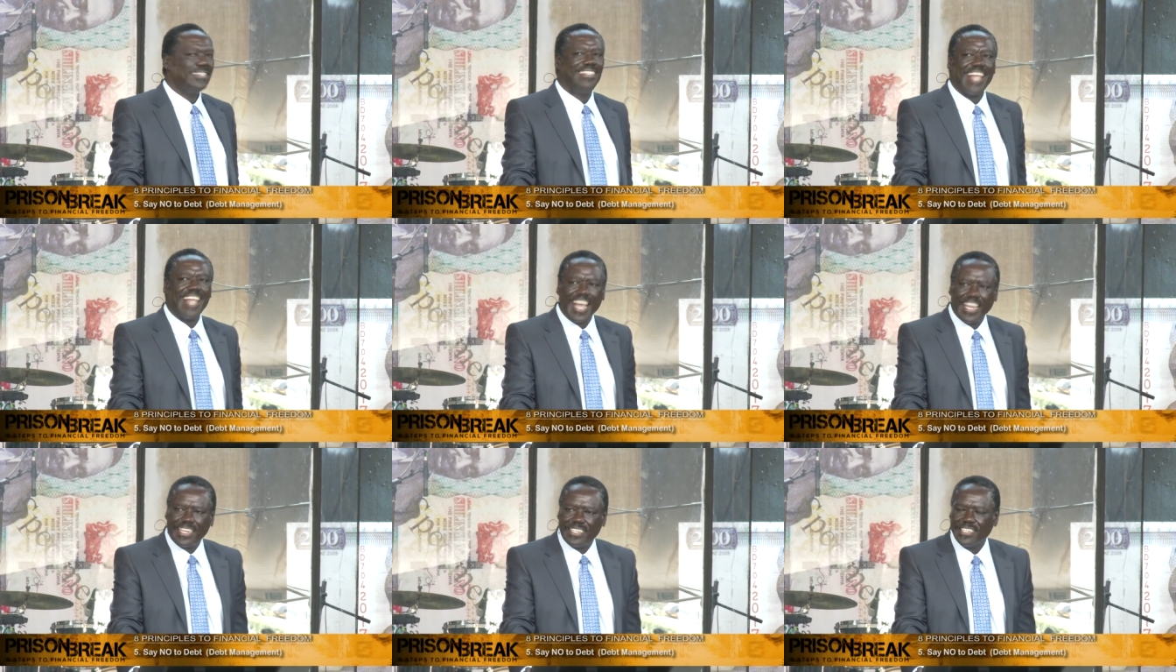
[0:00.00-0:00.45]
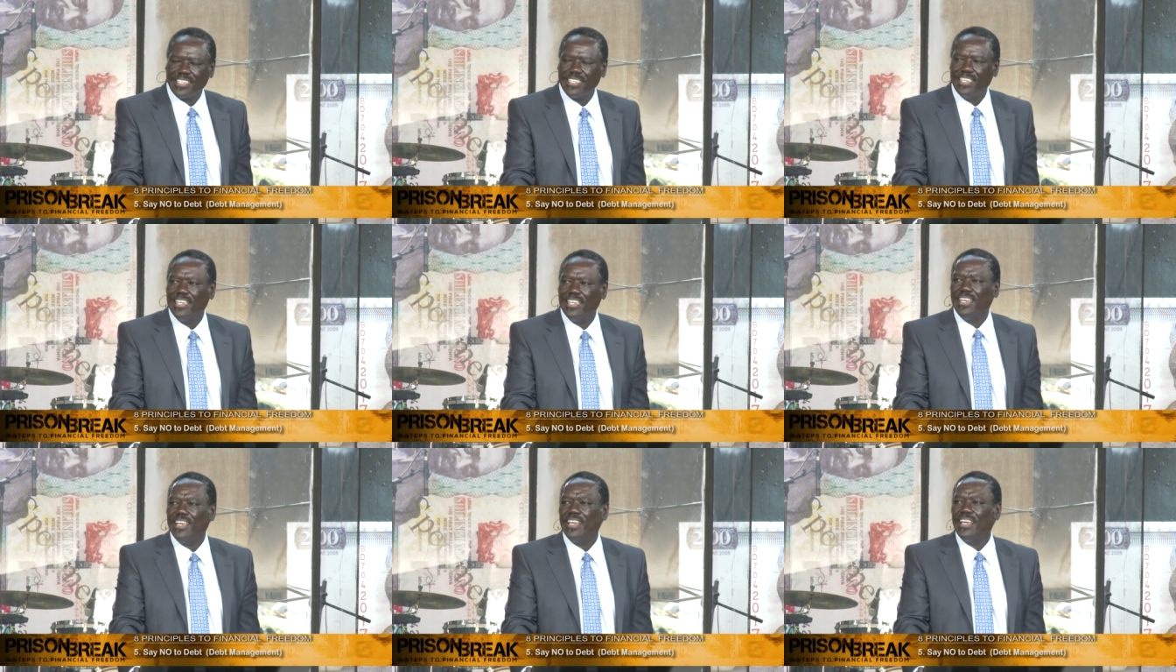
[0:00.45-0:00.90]
Debt
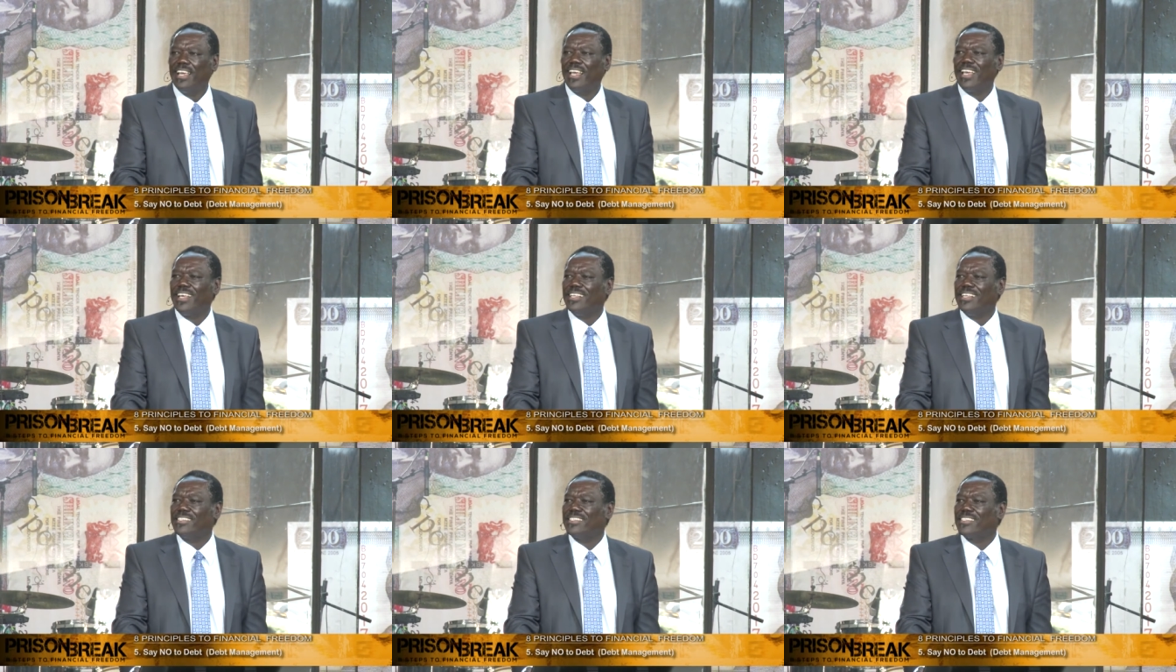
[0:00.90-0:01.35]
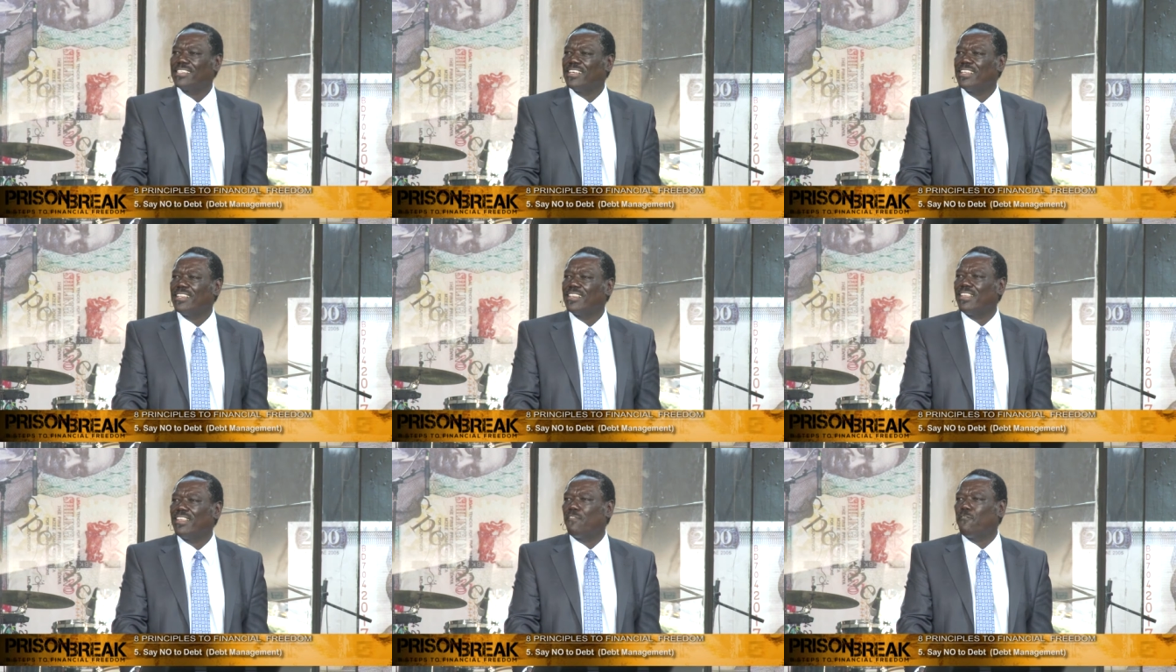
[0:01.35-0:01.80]
is
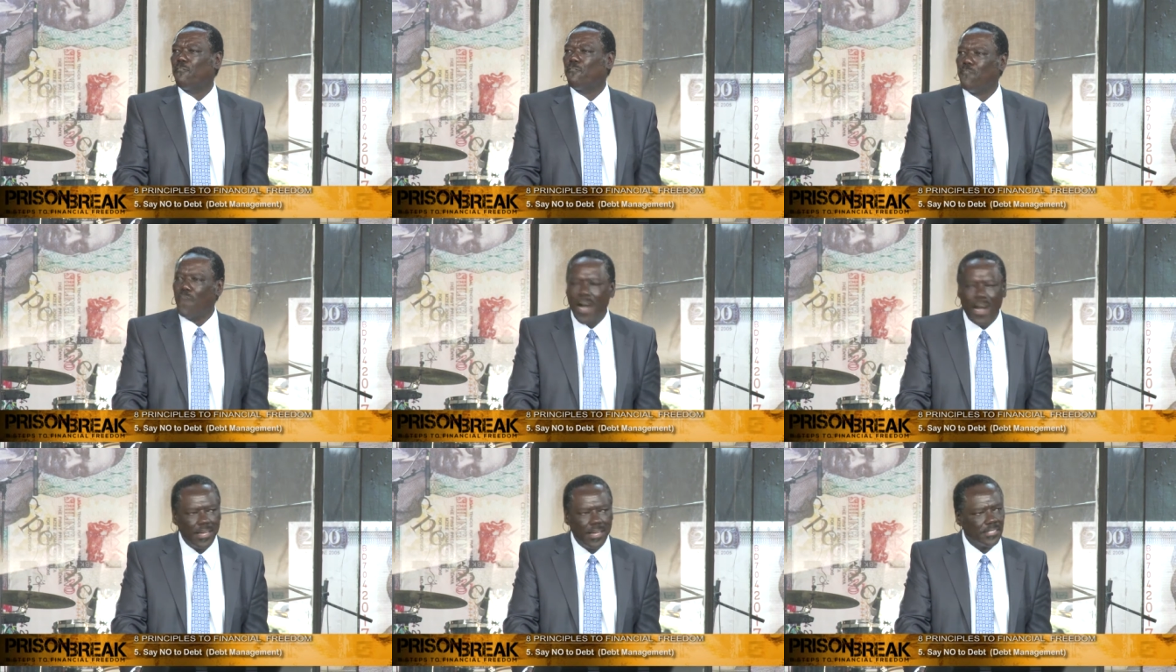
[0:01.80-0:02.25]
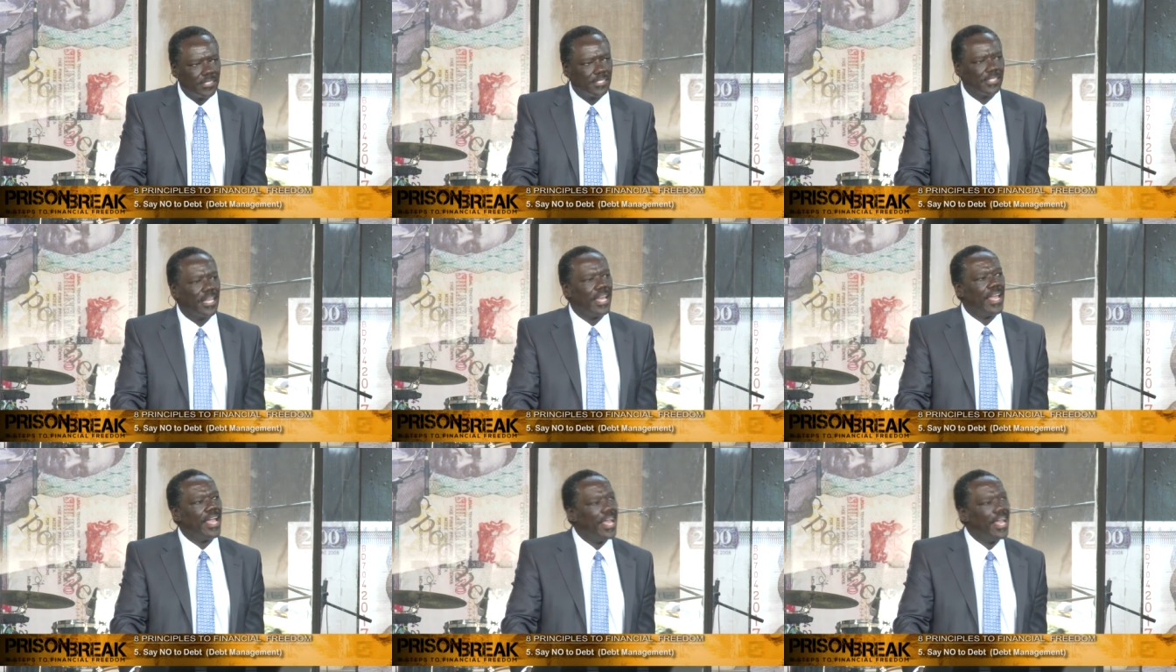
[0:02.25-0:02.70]
the
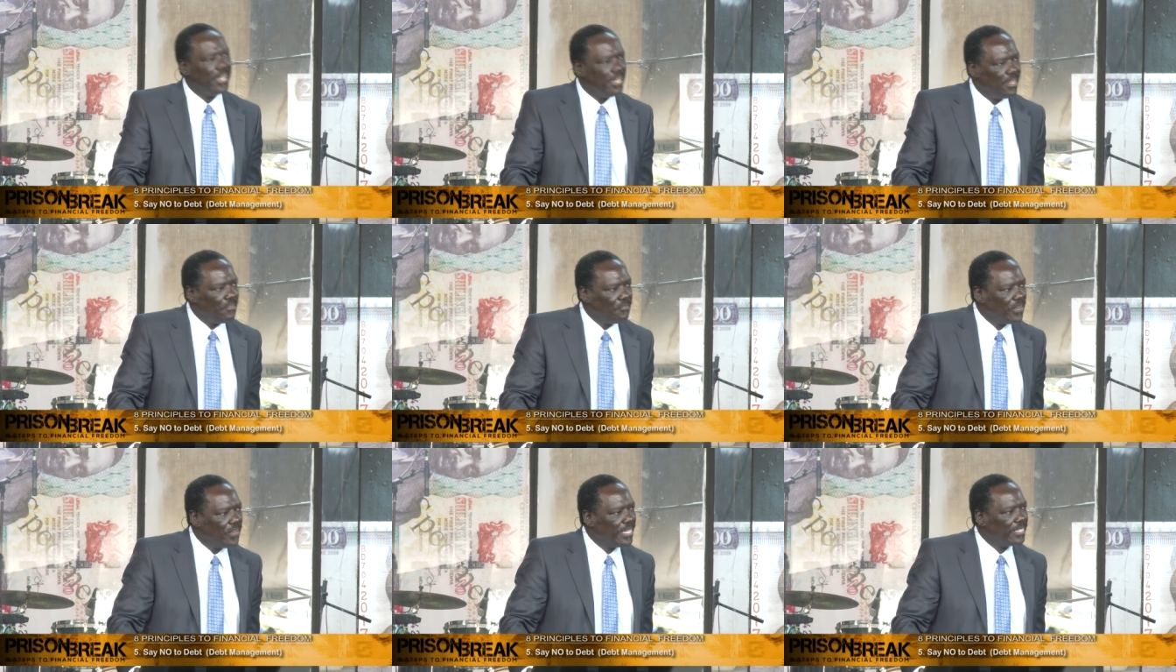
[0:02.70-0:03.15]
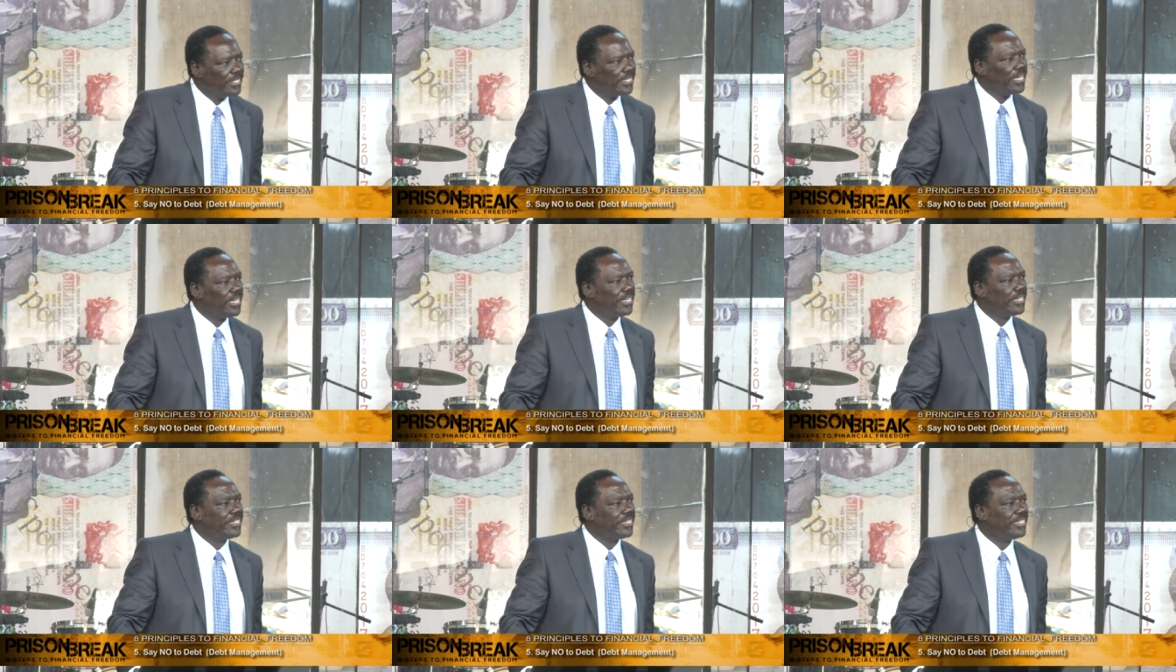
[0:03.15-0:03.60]
fast
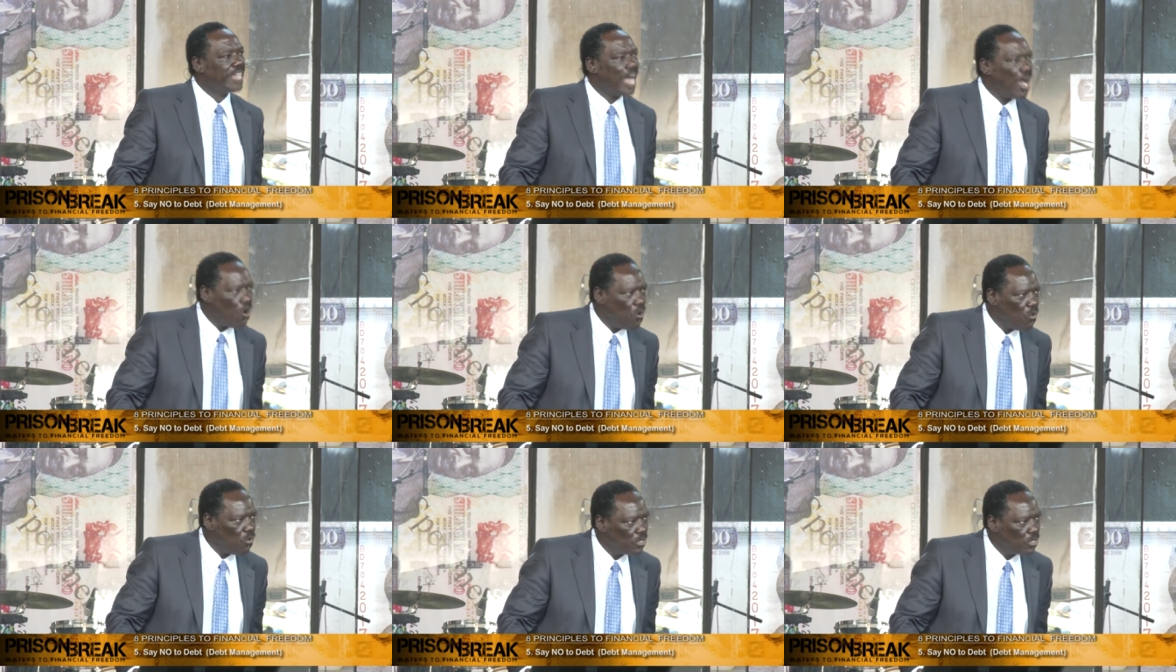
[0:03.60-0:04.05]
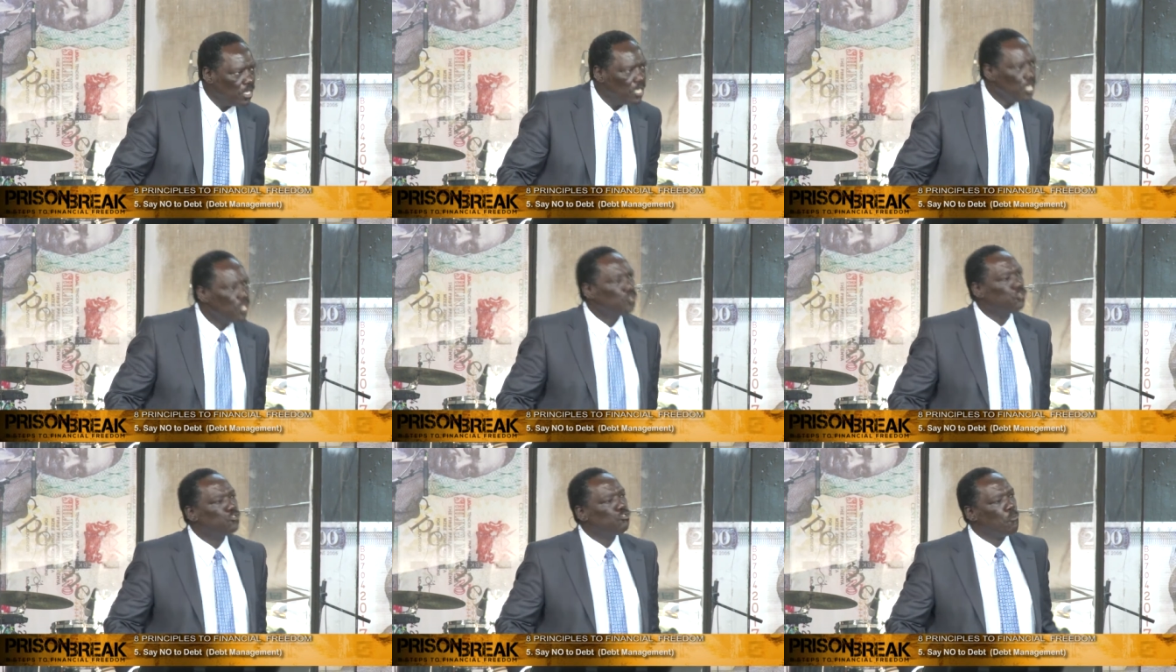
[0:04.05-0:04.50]
elevator down
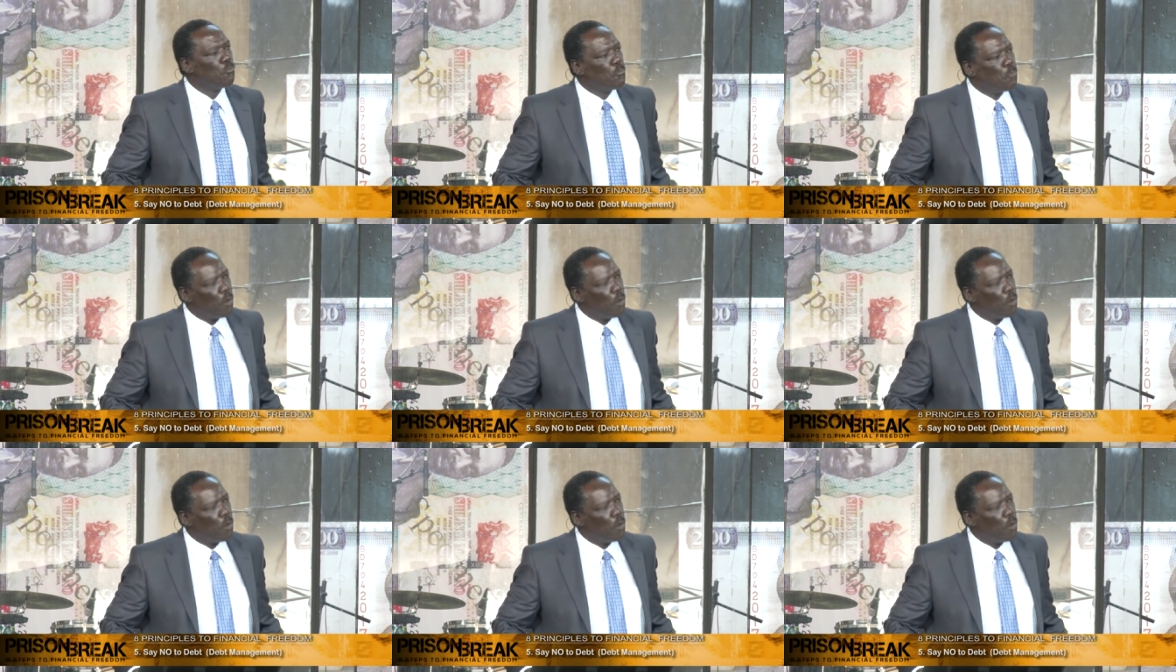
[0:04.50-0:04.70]
to